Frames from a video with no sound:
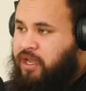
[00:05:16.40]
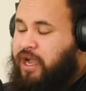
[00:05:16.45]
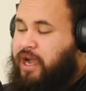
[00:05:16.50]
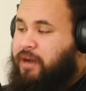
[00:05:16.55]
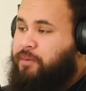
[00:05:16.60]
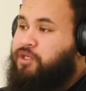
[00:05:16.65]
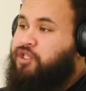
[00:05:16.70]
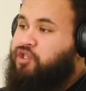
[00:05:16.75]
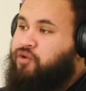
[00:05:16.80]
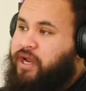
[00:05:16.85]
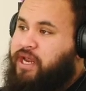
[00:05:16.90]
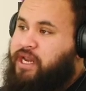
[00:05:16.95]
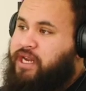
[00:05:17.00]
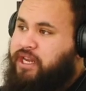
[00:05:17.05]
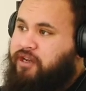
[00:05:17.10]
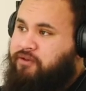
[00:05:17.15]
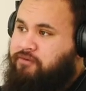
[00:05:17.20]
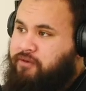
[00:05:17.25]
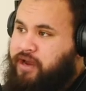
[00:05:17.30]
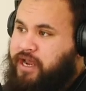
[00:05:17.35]

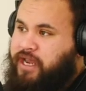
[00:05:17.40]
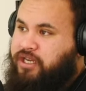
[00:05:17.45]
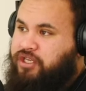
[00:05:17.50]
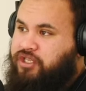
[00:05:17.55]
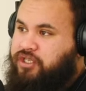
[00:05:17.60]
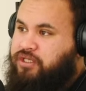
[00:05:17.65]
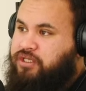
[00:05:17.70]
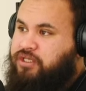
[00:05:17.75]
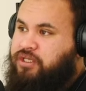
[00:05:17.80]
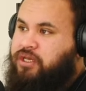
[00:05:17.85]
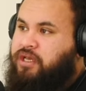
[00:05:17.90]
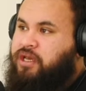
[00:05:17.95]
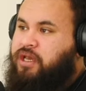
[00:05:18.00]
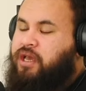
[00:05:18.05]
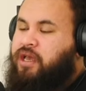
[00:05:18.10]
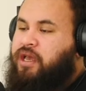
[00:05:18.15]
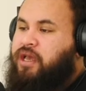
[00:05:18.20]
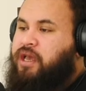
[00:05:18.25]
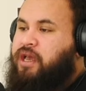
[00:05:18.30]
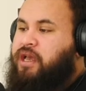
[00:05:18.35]
training ranges.
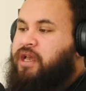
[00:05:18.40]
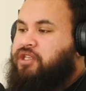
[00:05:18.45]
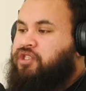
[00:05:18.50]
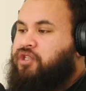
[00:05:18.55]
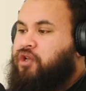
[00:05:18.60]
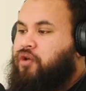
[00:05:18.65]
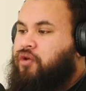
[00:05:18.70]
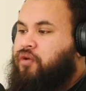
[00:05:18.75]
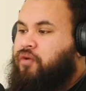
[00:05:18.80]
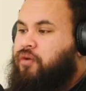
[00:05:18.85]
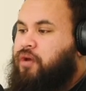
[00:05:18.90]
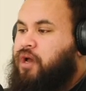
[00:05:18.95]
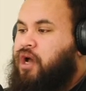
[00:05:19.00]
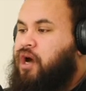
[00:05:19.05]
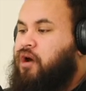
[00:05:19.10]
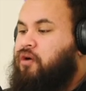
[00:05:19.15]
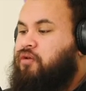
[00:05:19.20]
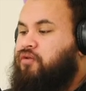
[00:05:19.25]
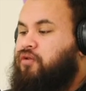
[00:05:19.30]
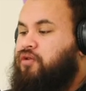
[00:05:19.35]
So
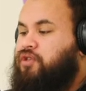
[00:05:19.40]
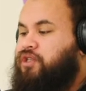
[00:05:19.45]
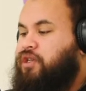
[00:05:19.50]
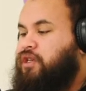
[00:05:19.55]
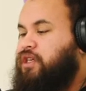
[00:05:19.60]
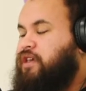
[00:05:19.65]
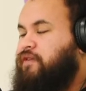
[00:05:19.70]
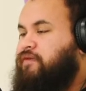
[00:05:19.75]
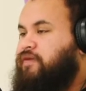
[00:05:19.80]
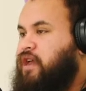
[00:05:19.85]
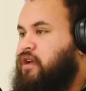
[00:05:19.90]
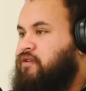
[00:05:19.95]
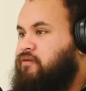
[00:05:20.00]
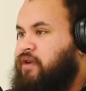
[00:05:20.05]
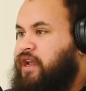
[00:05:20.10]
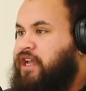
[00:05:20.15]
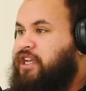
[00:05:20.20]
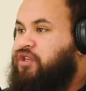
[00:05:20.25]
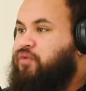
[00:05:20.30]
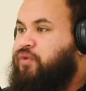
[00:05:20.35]
I will also give that
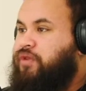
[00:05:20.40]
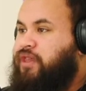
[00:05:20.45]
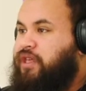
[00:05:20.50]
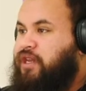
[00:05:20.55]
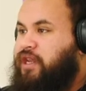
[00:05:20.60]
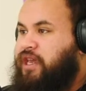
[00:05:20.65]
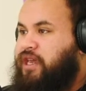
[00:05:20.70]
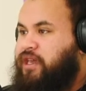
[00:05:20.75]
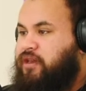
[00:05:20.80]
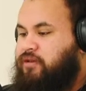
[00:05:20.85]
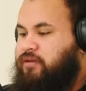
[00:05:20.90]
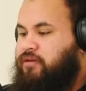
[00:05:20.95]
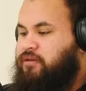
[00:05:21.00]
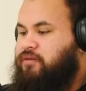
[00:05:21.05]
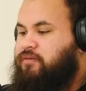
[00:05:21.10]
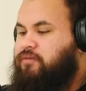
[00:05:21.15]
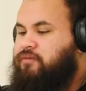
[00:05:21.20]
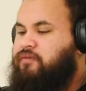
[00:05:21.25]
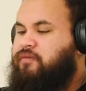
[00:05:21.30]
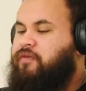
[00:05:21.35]
range within a
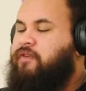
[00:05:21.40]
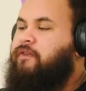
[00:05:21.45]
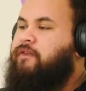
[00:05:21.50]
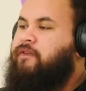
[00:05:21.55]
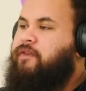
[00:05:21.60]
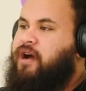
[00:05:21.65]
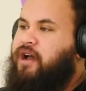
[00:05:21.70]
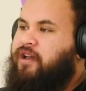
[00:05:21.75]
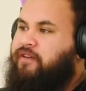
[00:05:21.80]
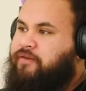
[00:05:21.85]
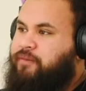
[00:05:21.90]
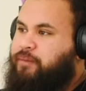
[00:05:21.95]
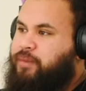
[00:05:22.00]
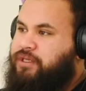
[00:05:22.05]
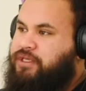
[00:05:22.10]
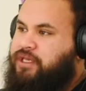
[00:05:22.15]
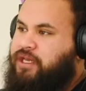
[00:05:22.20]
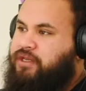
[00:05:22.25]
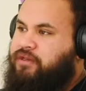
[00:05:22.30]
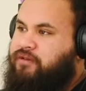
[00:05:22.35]

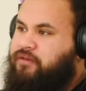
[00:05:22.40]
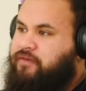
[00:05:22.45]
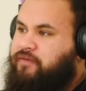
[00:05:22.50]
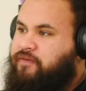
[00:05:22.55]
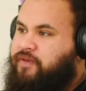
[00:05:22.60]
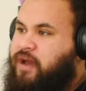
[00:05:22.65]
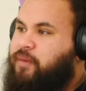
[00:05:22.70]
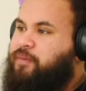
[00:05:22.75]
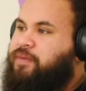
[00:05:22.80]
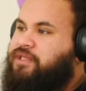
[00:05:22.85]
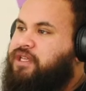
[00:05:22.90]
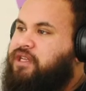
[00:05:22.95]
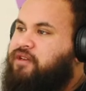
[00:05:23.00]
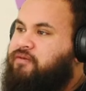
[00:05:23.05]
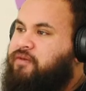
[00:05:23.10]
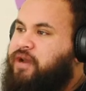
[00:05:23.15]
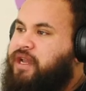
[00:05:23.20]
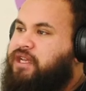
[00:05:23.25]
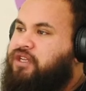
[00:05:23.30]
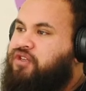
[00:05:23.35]
5%
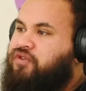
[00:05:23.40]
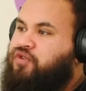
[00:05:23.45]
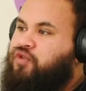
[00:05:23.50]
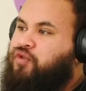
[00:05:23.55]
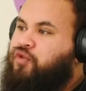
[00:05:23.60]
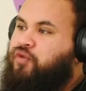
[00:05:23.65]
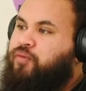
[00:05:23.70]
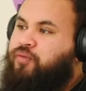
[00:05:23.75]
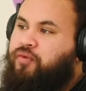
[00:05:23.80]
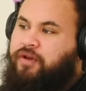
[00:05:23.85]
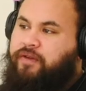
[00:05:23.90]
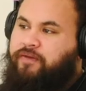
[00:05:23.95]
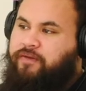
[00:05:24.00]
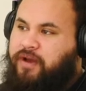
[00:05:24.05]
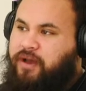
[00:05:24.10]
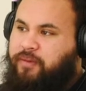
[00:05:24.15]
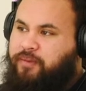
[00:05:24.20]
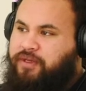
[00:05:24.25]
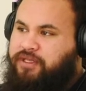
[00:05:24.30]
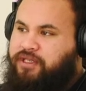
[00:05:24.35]
range or
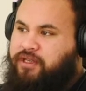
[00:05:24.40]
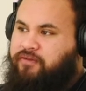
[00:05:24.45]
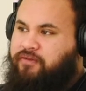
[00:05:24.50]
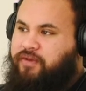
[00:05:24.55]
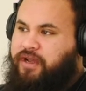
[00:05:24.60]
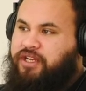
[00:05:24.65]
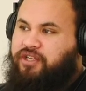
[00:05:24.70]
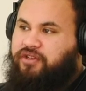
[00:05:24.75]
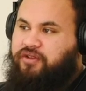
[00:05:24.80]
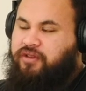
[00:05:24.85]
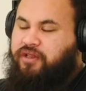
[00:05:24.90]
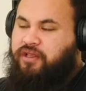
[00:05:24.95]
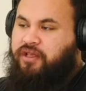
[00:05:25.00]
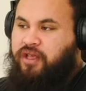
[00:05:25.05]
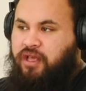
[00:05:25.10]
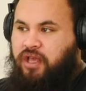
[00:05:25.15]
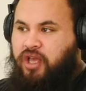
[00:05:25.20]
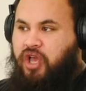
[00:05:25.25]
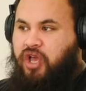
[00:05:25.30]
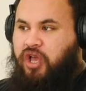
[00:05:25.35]
2.5% range
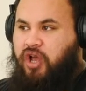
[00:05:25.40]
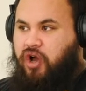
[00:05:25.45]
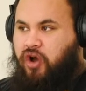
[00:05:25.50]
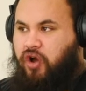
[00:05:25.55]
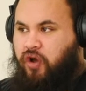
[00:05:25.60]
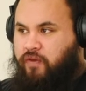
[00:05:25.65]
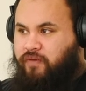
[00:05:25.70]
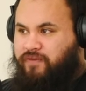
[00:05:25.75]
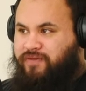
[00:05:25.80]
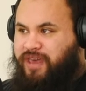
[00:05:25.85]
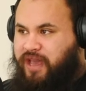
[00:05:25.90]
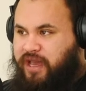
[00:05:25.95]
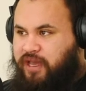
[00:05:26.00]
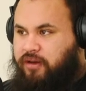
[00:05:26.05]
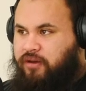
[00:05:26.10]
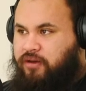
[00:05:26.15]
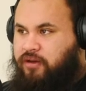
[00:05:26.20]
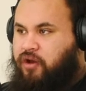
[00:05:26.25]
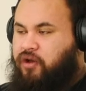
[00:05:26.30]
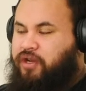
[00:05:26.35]
on
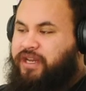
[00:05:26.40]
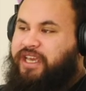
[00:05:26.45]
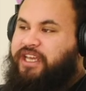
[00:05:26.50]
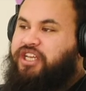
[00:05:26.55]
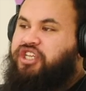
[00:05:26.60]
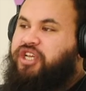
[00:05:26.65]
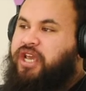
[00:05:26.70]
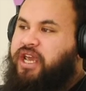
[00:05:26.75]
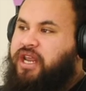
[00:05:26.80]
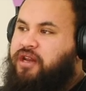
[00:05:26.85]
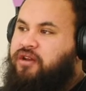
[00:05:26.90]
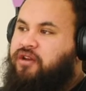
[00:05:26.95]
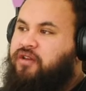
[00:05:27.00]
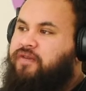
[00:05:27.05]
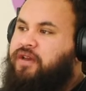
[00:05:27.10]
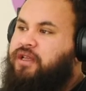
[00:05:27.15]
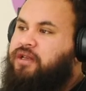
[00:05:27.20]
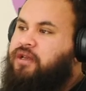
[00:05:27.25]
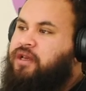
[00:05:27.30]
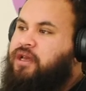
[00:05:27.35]
that, on each end of
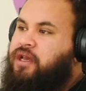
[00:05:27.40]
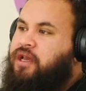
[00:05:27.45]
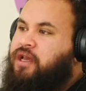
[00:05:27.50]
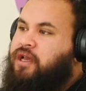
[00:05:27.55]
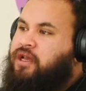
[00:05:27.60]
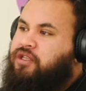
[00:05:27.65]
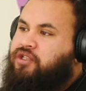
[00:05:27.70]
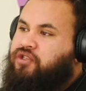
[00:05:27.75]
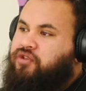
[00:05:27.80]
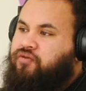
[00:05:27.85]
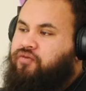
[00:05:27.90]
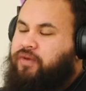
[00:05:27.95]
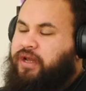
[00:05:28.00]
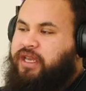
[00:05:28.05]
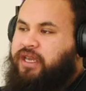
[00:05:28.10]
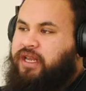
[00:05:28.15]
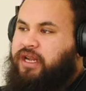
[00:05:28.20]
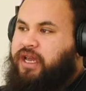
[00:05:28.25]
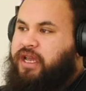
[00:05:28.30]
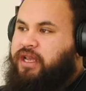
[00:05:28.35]
it, to
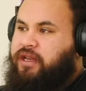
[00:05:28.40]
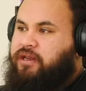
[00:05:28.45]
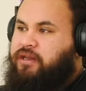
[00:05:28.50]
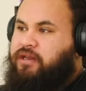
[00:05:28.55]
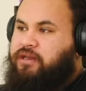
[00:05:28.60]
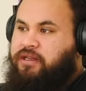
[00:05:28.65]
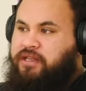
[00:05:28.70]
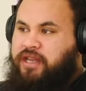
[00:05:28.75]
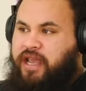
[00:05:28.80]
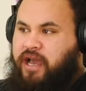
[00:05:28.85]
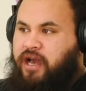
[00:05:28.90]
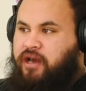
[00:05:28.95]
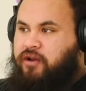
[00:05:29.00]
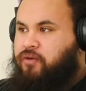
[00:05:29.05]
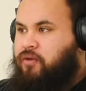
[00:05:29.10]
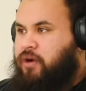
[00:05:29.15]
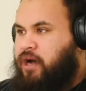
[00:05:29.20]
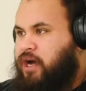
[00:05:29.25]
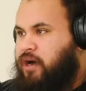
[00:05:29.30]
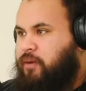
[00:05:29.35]
regulate down
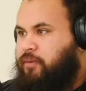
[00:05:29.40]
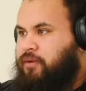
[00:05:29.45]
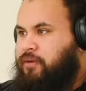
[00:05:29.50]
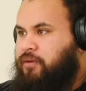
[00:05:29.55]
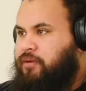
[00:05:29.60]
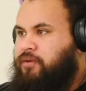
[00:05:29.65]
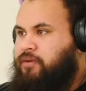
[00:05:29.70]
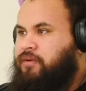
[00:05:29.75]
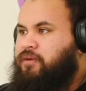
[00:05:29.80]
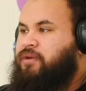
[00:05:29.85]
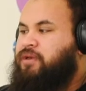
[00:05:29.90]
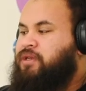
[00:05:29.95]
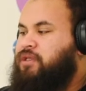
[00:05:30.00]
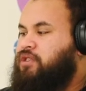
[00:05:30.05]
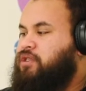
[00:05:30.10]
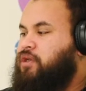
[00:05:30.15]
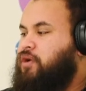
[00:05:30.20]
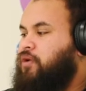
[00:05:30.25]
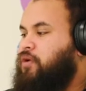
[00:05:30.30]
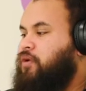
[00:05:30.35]
or up.
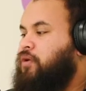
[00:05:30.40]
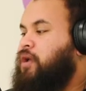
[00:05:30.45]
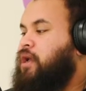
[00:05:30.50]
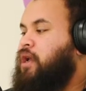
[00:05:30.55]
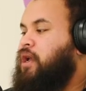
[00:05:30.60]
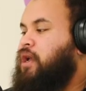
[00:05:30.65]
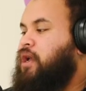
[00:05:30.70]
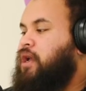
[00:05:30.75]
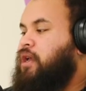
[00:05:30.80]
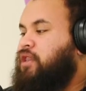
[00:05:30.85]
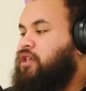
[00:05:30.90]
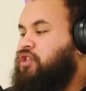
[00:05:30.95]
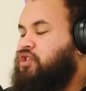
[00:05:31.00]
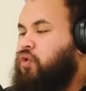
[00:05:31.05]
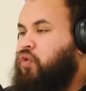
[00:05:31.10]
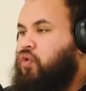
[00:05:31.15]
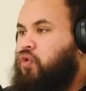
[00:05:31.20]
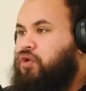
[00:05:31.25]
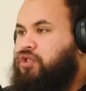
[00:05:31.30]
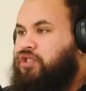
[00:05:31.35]
So
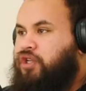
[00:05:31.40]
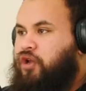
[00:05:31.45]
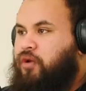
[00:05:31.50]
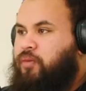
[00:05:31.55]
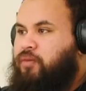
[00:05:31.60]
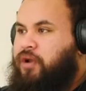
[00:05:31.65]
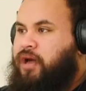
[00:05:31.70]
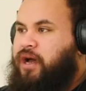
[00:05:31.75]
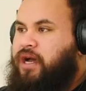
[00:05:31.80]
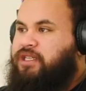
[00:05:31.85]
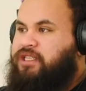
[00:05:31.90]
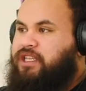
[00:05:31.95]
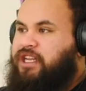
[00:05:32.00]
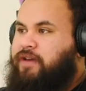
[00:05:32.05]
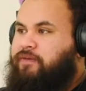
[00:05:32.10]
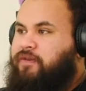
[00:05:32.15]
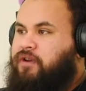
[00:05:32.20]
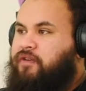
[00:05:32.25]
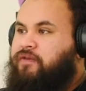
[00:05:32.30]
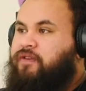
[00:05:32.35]
this also applies a
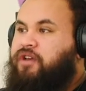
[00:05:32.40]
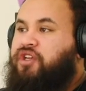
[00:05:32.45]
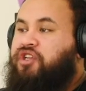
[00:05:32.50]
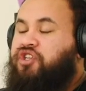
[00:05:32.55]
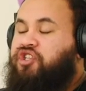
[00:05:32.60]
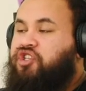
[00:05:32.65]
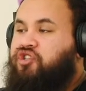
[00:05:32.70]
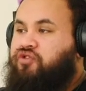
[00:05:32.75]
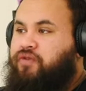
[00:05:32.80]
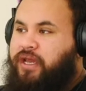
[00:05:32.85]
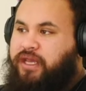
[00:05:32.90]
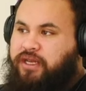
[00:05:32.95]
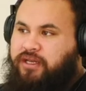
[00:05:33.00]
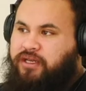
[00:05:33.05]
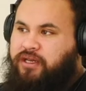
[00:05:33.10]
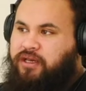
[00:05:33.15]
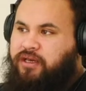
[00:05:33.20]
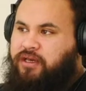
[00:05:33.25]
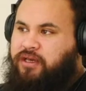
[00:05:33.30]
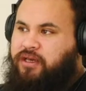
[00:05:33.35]
level of
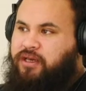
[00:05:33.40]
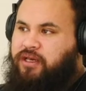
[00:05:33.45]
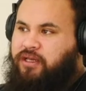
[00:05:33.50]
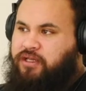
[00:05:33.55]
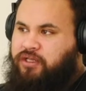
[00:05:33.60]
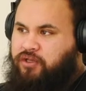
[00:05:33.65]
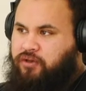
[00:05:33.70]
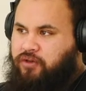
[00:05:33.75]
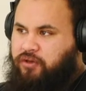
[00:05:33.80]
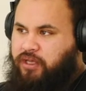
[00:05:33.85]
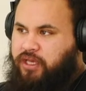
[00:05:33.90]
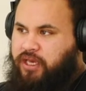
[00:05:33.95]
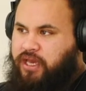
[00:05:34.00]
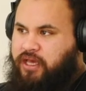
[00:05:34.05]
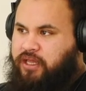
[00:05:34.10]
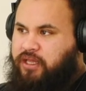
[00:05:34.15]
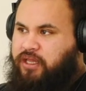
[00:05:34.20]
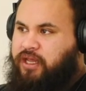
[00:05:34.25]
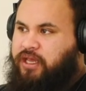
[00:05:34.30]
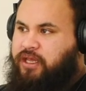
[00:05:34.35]
constraint to the
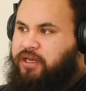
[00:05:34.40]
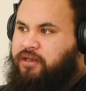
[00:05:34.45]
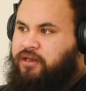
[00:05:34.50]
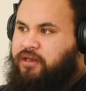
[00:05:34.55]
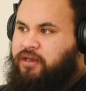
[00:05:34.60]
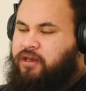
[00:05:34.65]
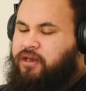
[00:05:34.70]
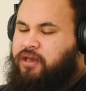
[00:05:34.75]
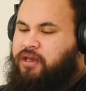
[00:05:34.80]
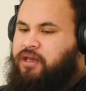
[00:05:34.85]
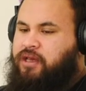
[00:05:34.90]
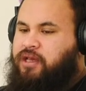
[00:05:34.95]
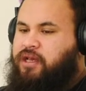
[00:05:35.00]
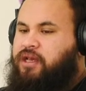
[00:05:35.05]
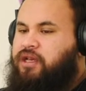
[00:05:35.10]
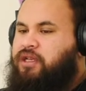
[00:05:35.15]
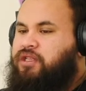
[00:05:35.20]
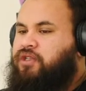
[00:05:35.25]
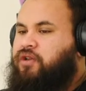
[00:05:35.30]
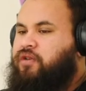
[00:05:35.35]
athlete
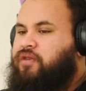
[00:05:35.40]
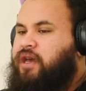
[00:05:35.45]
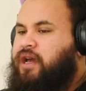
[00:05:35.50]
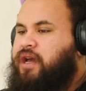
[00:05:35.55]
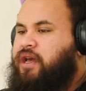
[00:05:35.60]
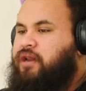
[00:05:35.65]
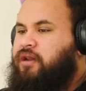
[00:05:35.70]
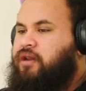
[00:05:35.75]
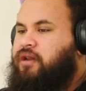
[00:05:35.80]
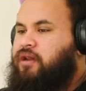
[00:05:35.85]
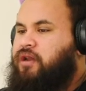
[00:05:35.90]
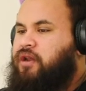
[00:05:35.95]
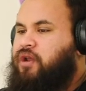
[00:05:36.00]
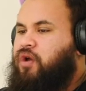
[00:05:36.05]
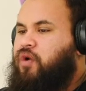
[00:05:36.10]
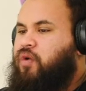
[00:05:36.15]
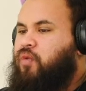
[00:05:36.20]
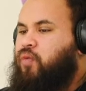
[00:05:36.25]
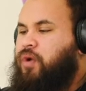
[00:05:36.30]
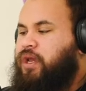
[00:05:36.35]
so that
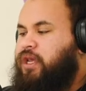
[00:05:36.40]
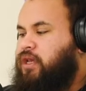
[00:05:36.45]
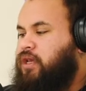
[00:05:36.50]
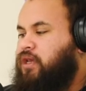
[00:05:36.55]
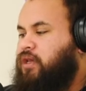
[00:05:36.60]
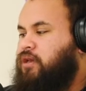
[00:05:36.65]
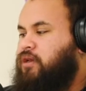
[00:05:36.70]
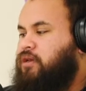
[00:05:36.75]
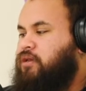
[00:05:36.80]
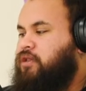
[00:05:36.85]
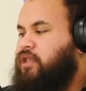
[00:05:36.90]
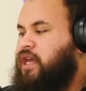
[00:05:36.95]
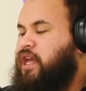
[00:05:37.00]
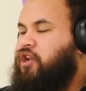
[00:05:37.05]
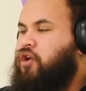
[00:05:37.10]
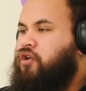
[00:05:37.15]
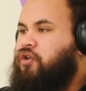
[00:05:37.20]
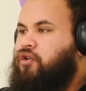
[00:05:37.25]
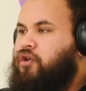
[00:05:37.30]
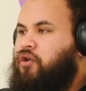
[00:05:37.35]
they
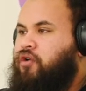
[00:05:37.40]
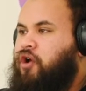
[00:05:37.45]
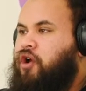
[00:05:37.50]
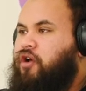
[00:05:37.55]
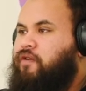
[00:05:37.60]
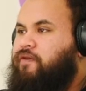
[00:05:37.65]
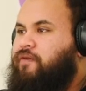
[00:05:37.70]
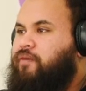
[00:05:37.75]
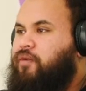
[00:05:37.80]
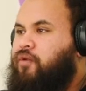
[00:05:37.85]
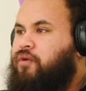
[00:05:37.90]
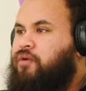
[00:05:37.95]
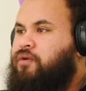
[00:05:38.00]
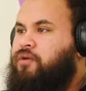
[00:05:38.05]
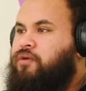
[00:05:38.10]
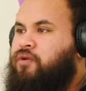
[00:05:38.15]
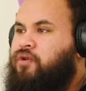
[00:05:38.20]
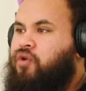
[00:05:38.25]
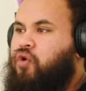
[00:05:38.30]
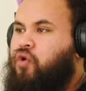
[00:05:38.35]
don't go overboard
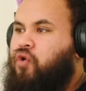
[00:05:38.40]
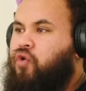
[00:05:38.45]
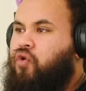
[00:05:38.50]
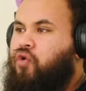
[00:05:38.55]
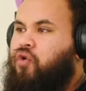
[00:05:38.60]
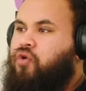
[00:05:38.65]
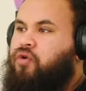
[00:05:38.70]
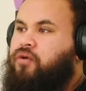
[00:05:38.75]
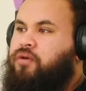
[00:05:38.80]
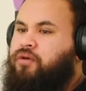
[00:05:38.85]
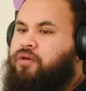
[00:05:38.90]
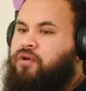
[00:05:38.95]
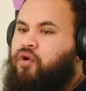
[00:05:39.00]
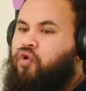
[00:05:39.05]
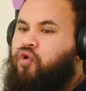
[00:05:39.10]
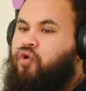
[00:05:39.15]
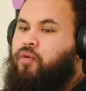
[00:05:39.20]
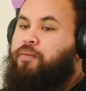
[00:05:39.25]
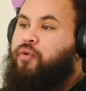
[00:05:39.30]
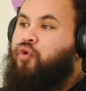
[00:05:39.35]
or
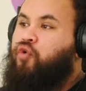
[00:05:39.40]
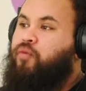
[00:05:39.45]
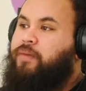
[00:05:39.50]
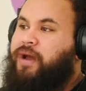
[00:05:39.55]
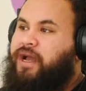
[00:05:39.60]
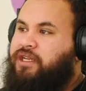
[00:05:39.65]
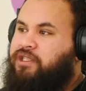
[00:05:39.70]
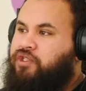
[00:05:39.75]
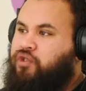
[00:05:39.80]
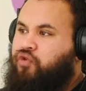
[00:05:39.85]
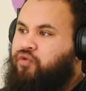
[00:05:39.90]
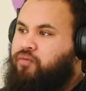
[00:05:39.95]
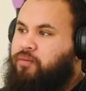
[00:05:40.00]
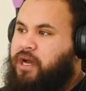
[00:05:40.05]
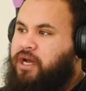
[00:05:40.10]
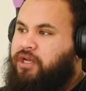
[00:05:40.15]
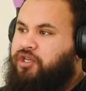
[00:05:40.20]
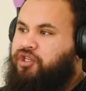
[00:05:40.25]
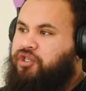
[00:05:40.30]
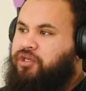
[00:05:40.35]
pull back too
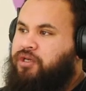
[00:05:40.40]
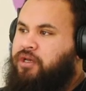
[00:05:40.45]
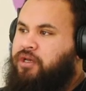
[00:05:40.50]
much.